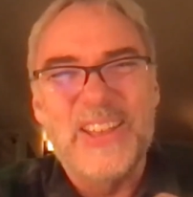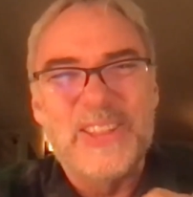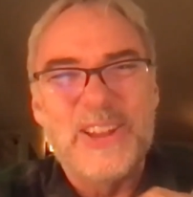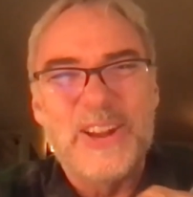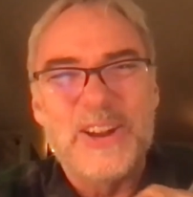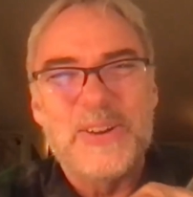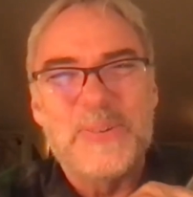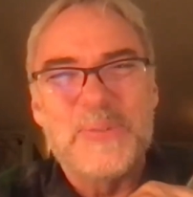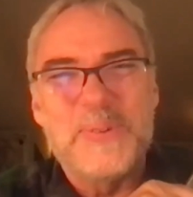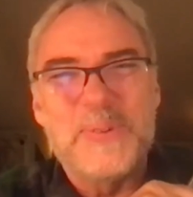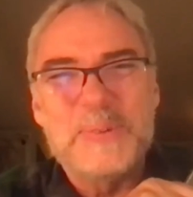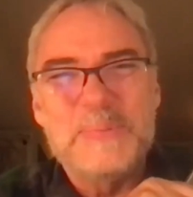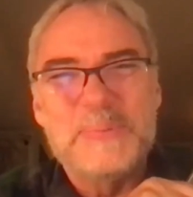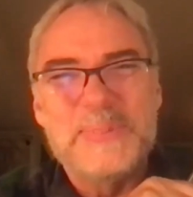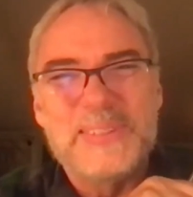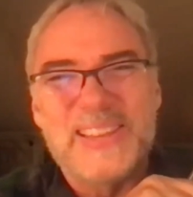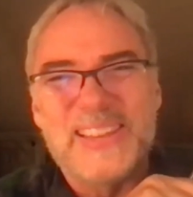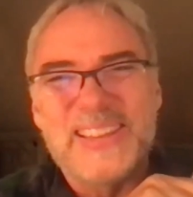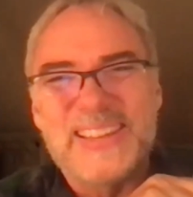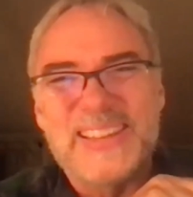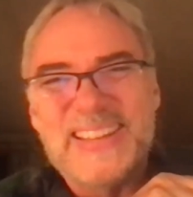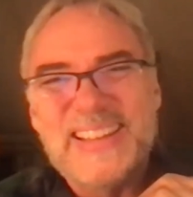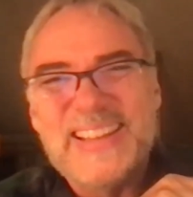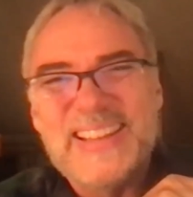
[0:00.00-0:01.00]
on their
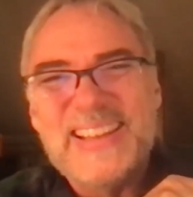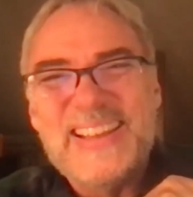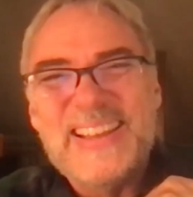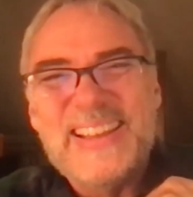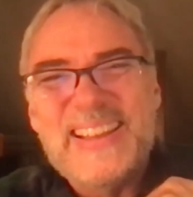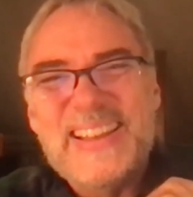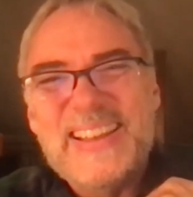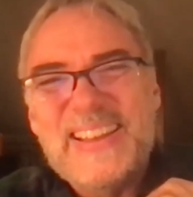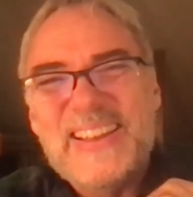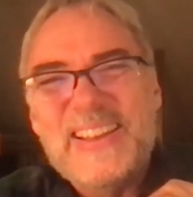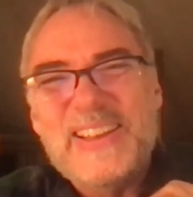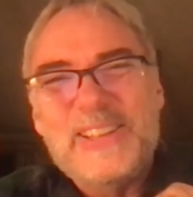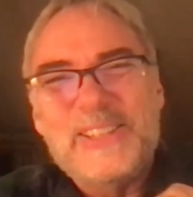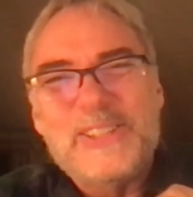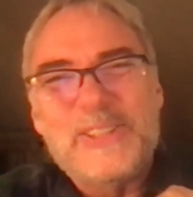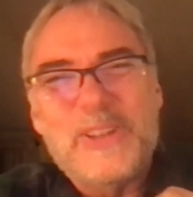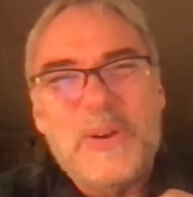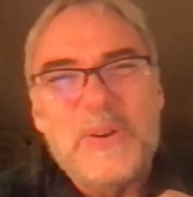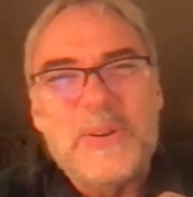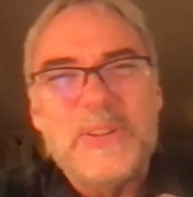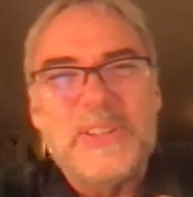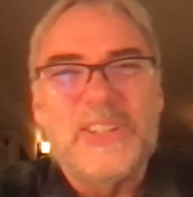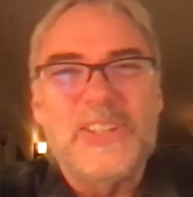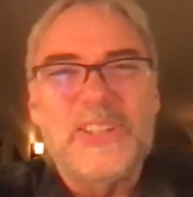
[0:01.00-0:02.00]
website
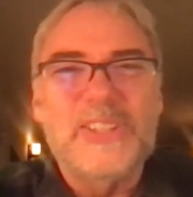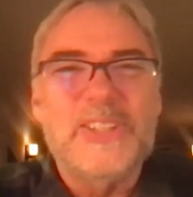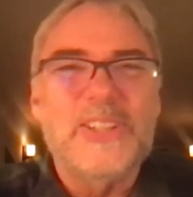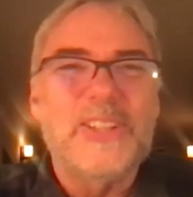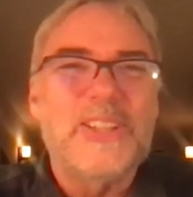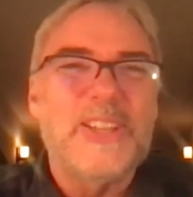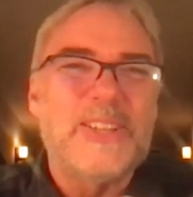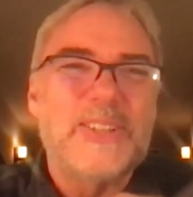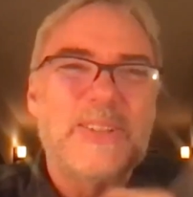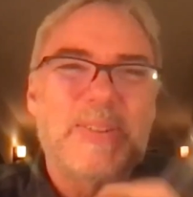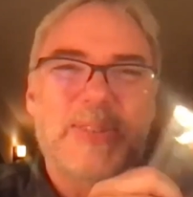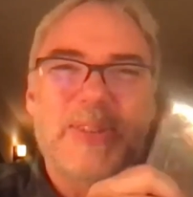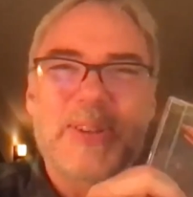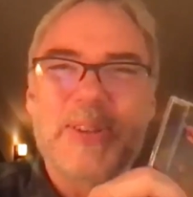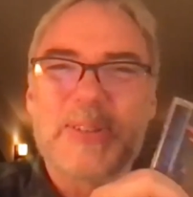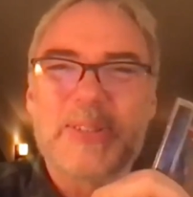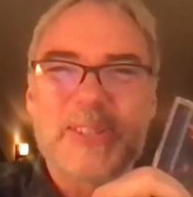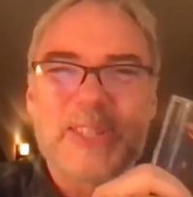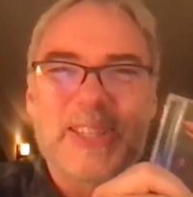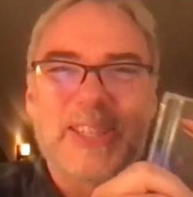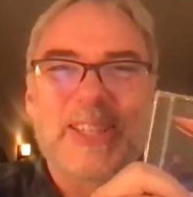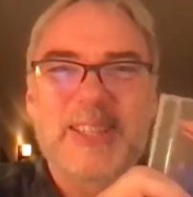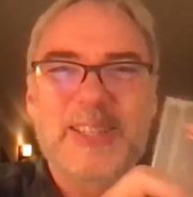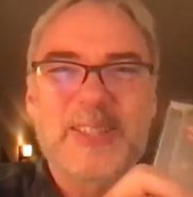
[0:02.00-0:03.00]
so just to let you know,
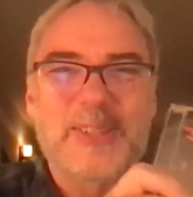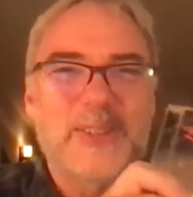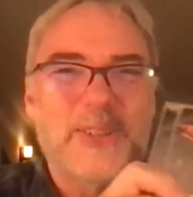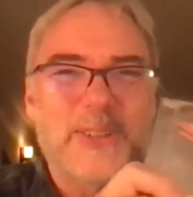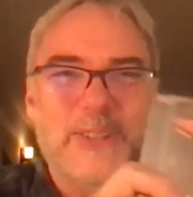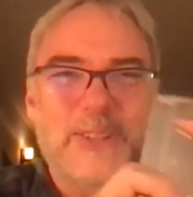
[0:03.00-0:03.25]
CDs